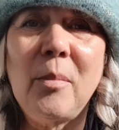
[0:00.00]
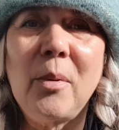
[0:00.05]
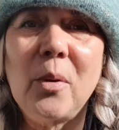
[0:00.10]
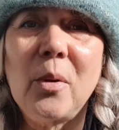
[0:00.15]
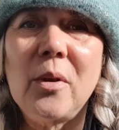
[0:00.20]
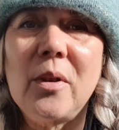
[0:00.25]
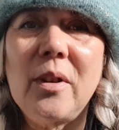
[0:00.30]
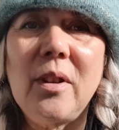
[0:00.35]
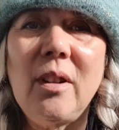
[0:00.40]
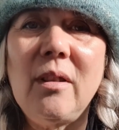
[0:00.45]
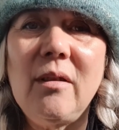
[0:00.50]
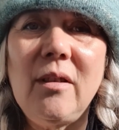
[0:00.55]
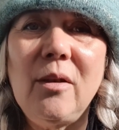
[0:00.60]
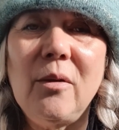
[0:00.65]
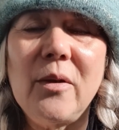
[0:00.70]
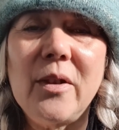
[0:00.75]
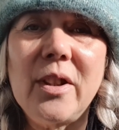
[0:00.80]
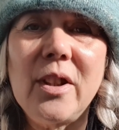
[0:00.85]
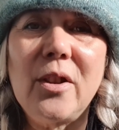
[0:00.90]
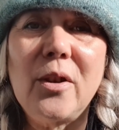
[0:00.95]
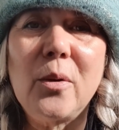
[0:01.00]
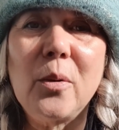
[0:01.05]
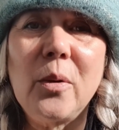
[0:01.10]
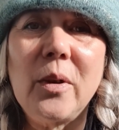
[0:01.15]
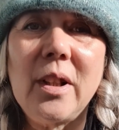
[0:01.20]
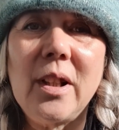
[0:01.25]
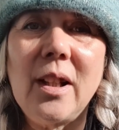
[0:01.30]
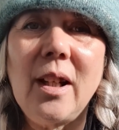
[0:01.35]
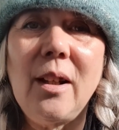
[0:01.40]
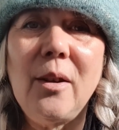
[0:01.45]
brought, you know, it's the
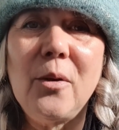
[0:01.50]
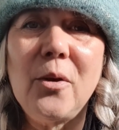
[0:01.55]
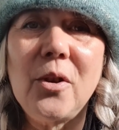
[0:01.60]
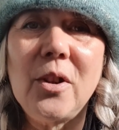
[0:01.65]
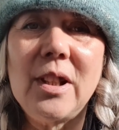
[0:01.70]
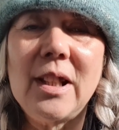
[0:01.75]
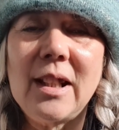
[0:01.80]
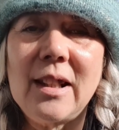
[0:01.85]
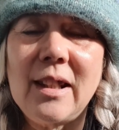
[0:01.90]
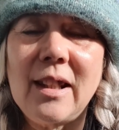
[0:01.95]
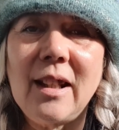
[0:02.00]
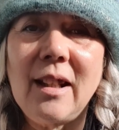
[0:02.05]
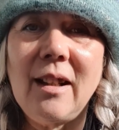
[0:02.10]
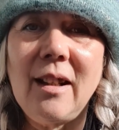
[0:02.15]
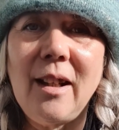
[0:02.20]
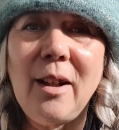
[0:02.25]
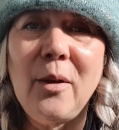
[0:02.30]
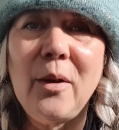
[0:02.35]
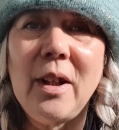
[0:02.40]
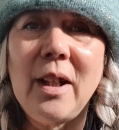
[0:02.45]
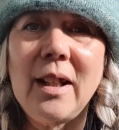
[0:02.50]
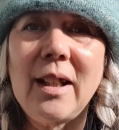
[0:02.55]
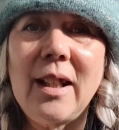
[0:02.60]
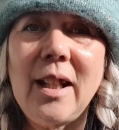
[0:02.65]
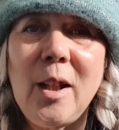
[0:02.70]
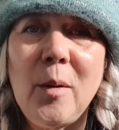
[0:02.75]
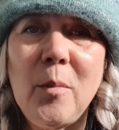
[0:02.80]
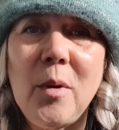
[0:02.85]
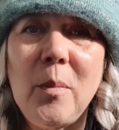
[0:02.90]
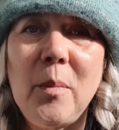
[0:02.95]
story of how she did that, how that
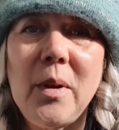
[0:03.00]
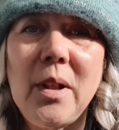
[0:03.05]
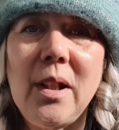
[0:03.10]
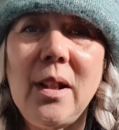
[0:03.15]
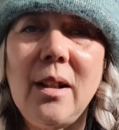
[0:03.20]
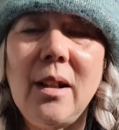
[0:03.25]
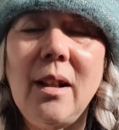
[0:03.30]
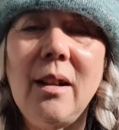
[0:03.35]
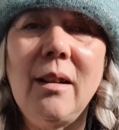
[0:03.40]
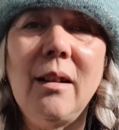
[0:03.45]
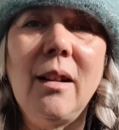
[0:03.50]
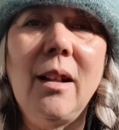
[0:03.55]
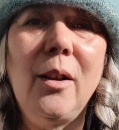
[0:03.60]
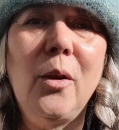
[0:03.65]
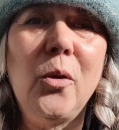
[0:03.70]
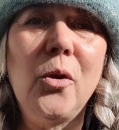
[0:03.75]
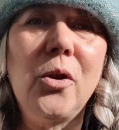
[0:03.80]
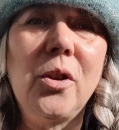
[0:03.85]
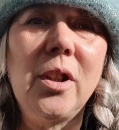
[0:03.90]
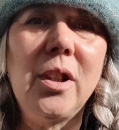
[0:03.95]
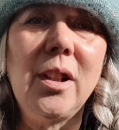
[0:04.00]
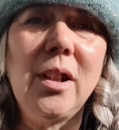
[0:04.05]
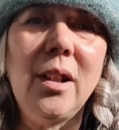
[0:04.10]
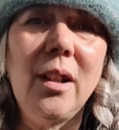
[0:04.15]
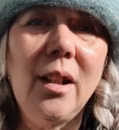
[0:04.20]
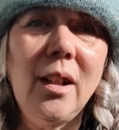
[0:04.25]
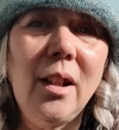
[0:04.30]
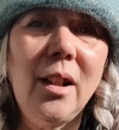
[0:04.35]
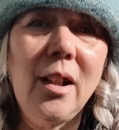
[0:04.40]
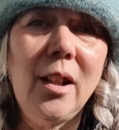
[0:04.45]
came to be, and how she